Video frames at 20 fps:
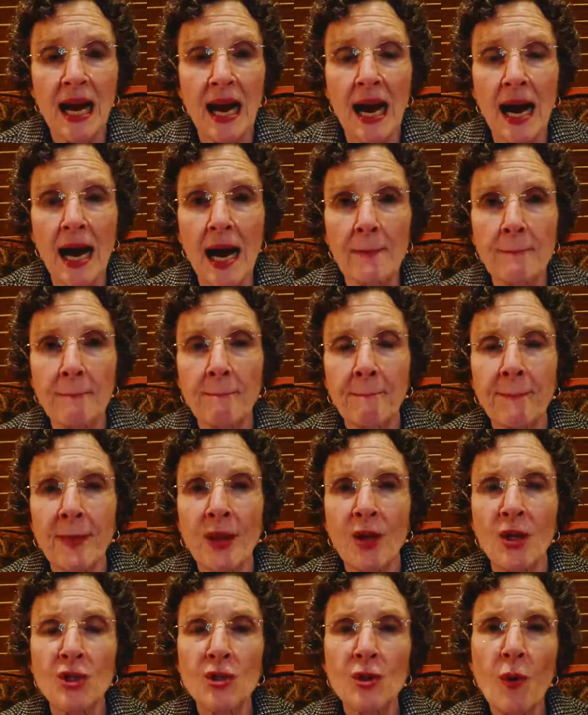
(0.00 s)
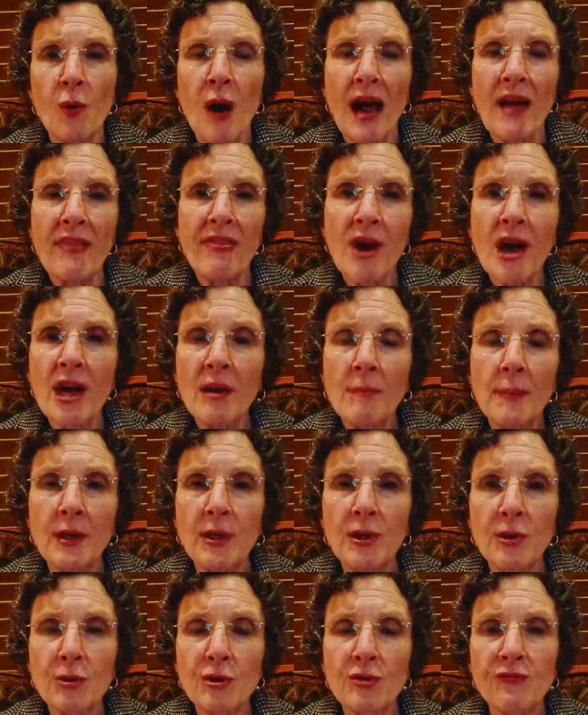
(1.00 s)
Um, so I thought it'd be
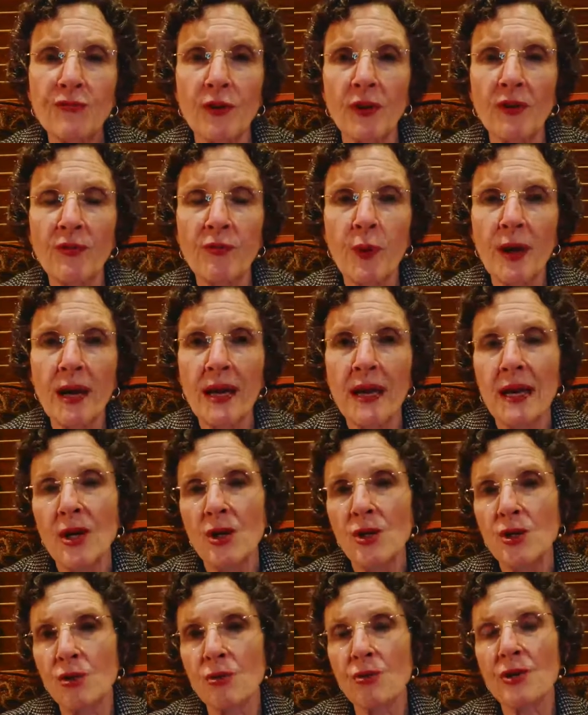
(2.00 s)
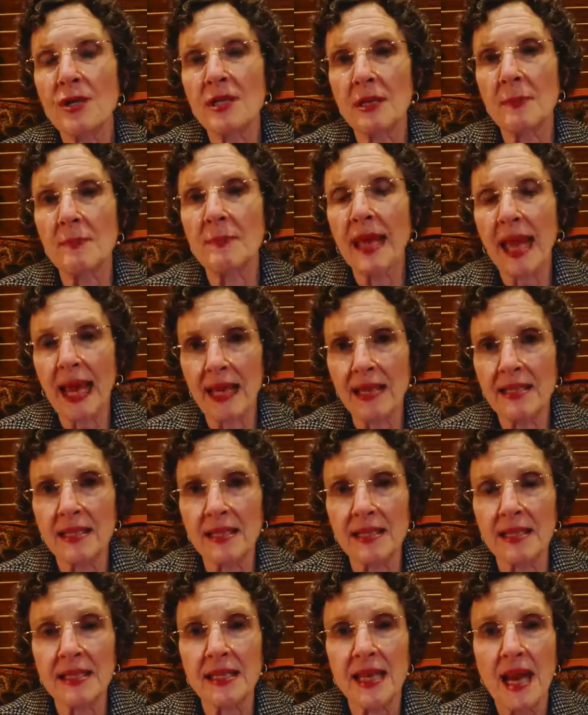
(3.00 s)
useful if we turn to some
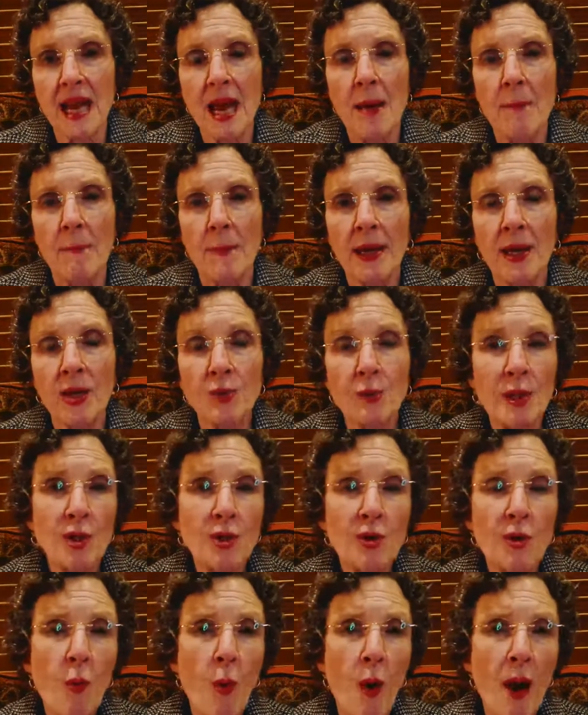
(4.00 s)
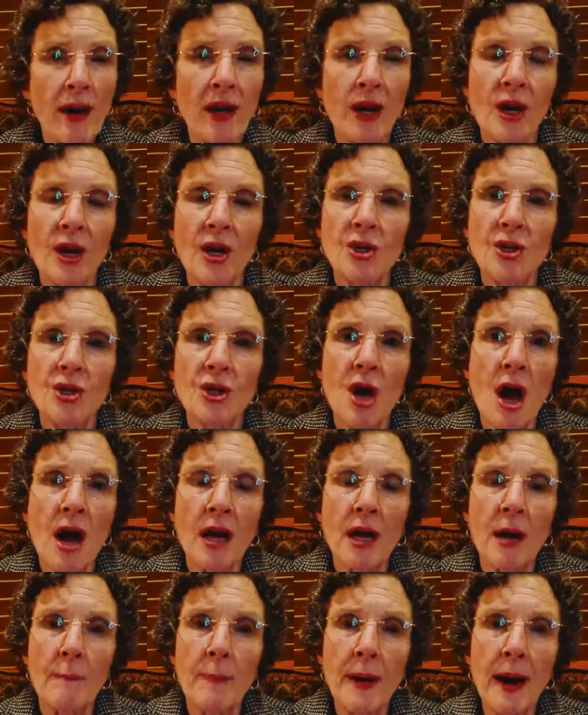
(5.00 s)
cases because we do want to talk
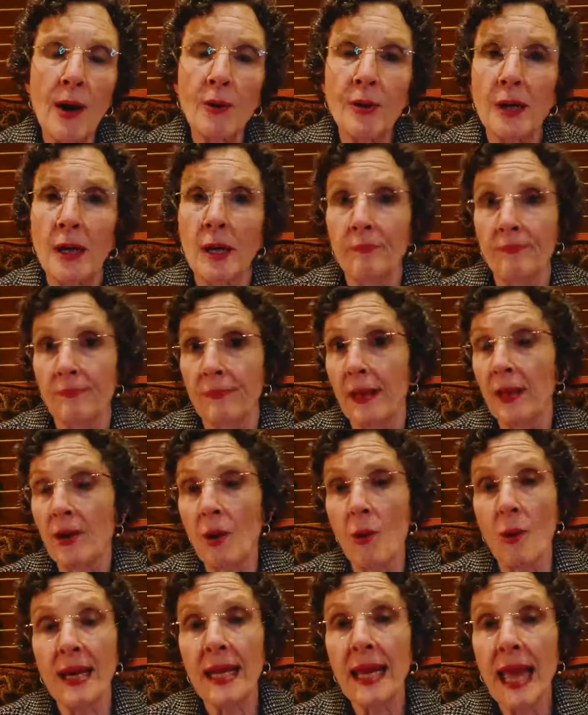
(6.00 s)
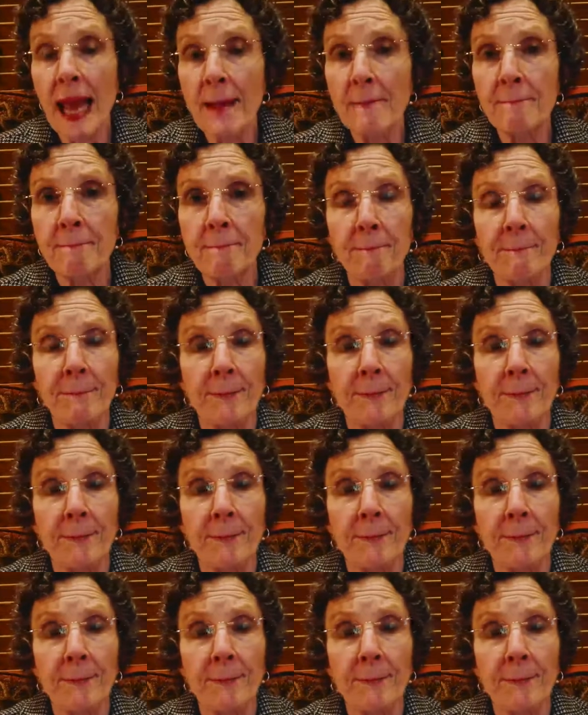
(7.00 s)
about, you know, again,